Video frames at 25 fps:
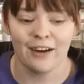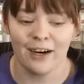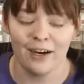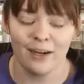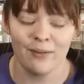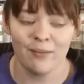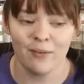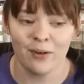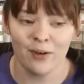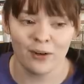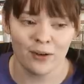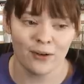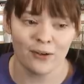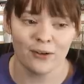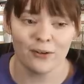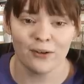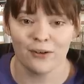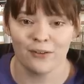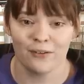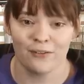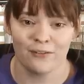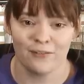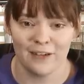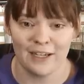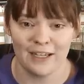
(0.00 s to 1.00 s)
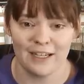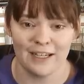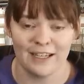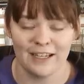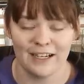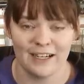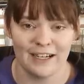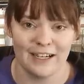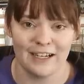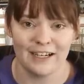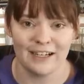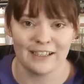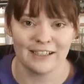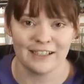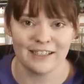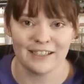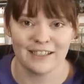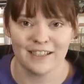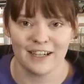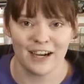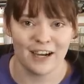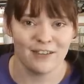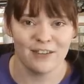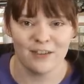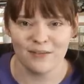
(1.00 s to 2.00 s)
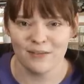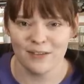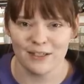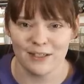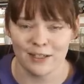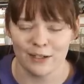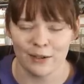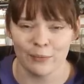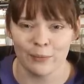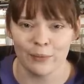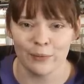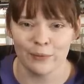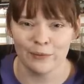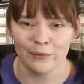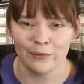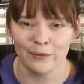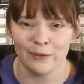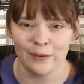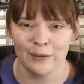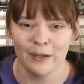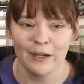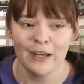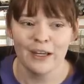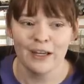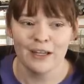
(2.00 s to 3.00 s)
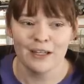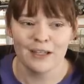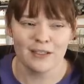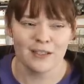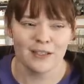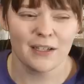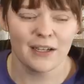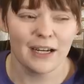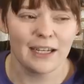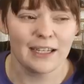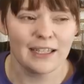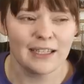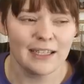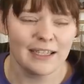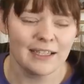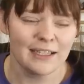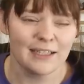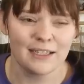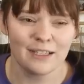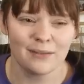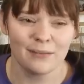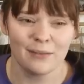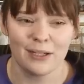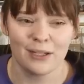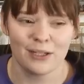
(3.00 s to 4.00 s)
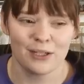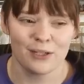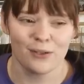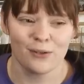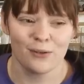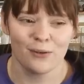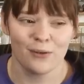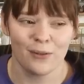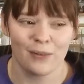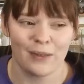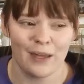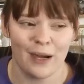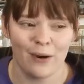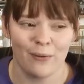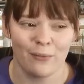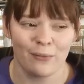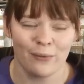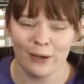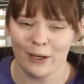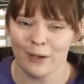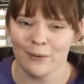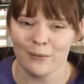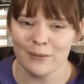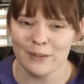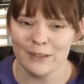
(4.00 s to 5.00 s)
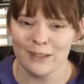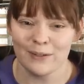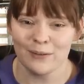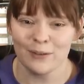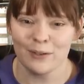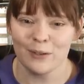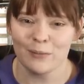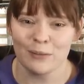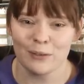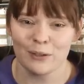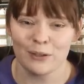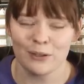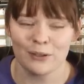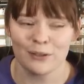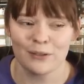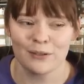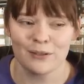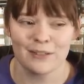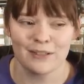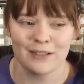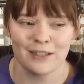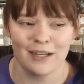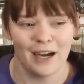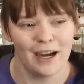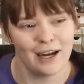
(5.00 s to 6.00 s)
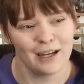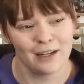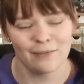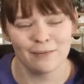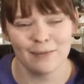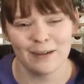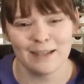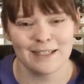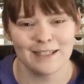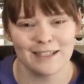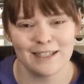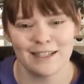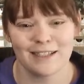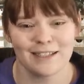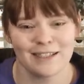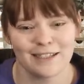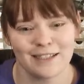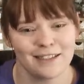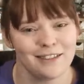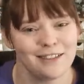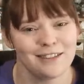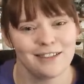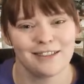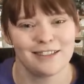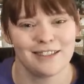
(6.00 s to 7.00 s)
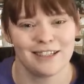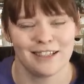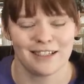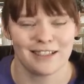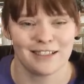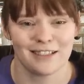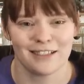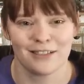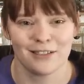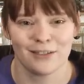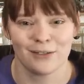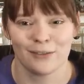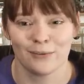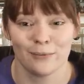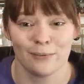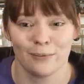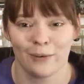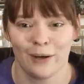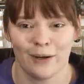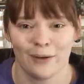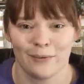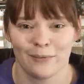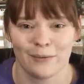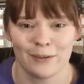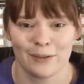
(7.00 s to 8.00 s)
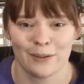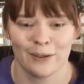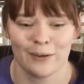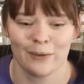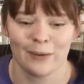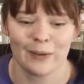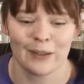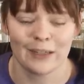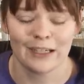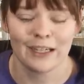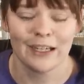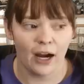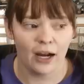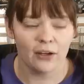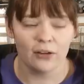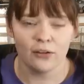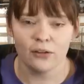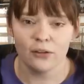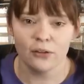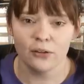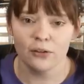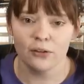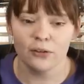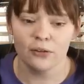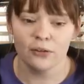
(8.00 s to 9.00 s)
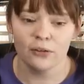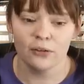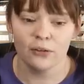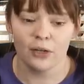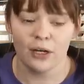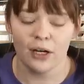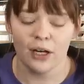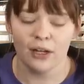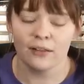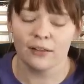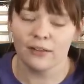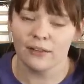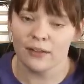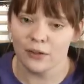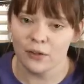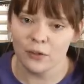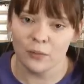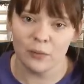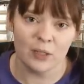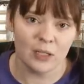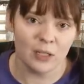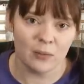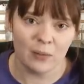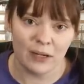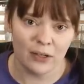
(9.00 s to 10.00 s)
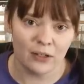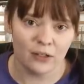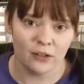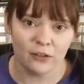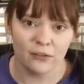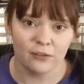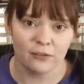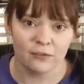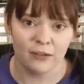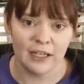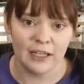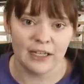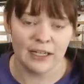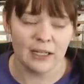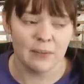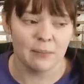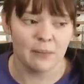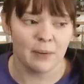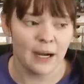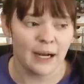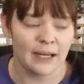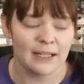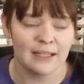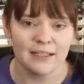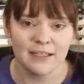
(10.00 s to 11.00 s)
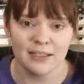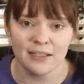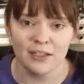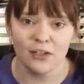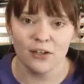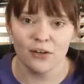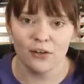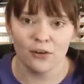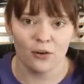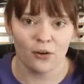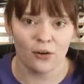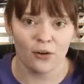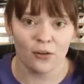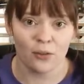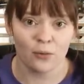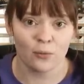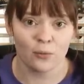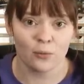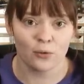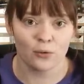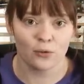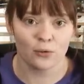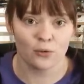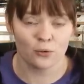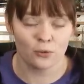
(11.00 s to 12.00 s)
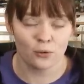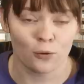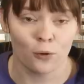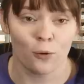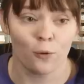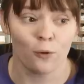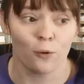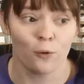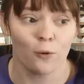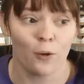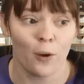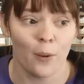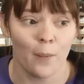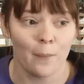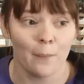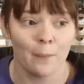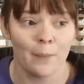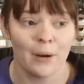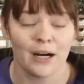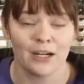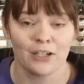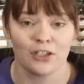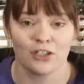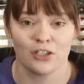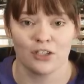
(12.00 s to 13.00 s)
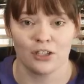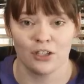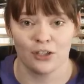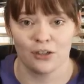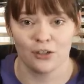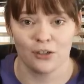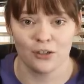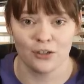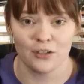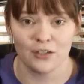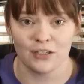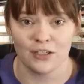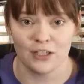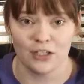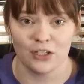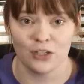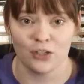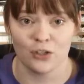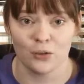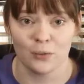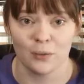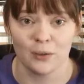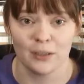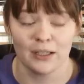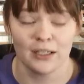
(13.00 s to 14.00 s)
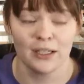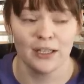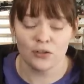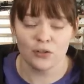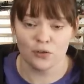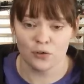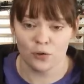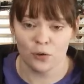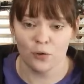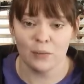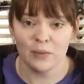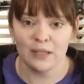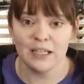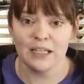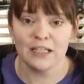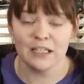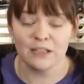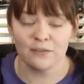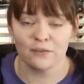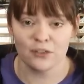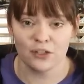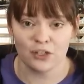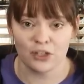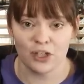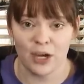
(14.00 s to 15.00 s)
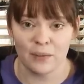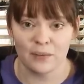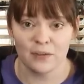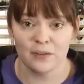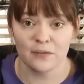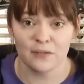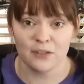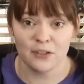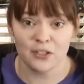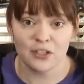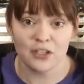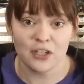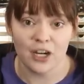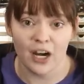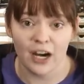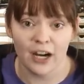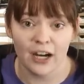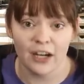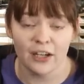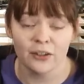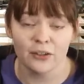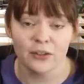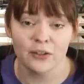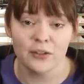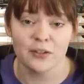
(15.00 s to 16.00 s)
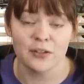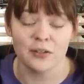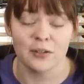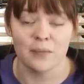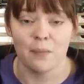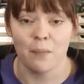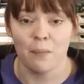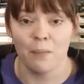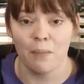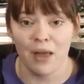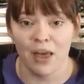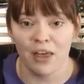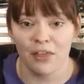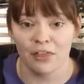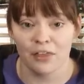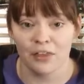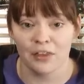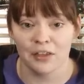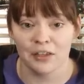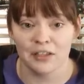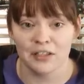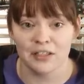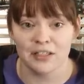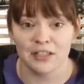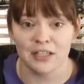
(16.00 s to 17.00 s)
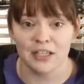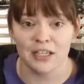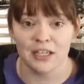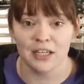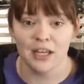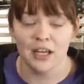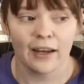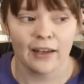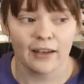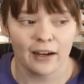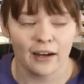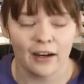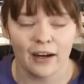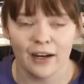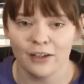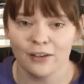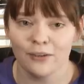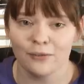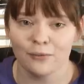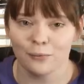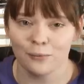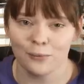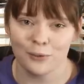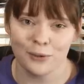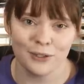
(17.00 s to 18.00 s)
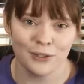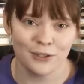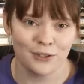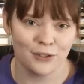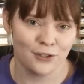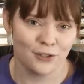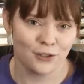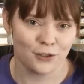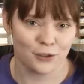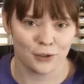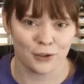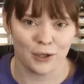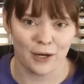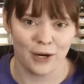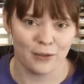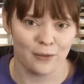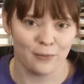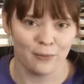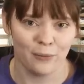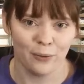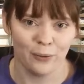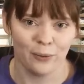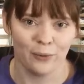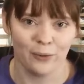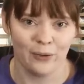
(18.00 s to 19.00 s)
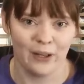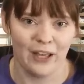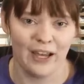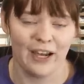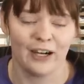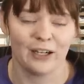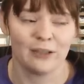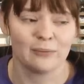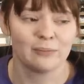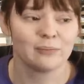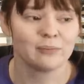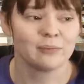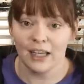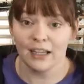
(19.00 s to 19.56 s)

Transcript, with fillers: I'm no graffiti artist, I've never done it before, so I needed to make sure that what I was going to produce kind of made sense in context into where it was going. I knew a little bit about graffiti, but I didn't know there was so much that goes into it. There's so many different types of styles and methods that I kind of wanted to try them all out.